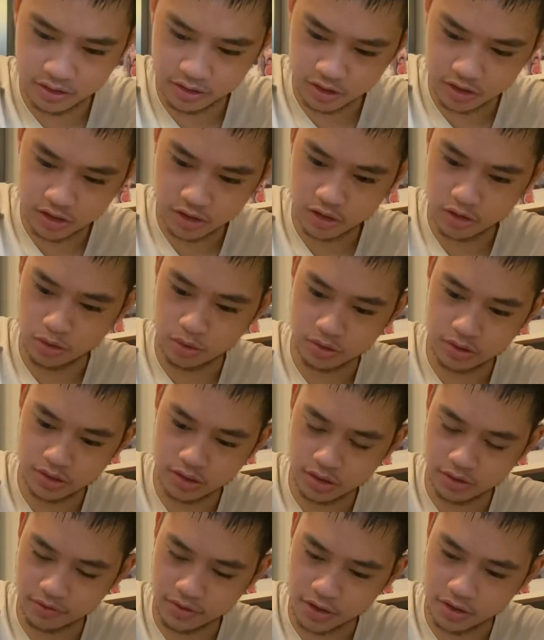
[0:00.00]
just coats
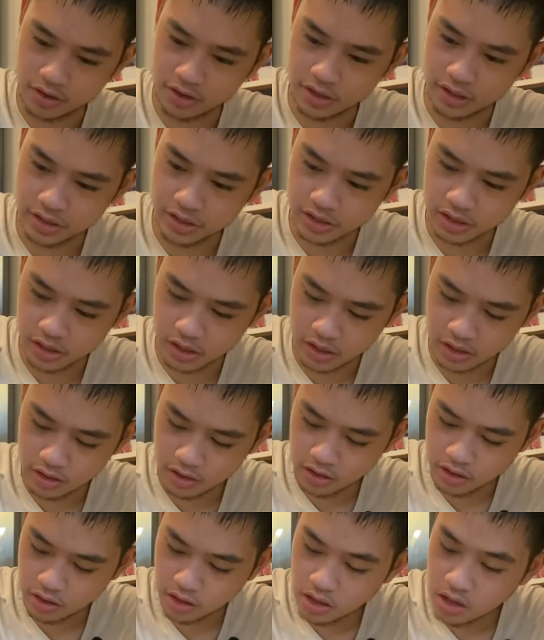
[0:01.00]
it very nicely.
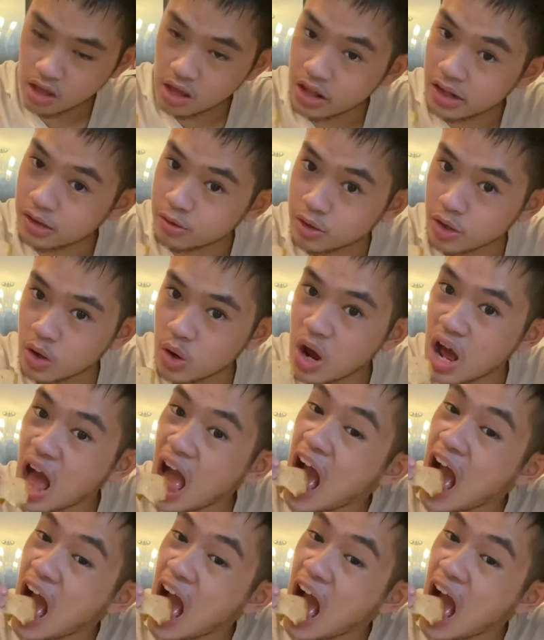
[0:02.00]
Here we go.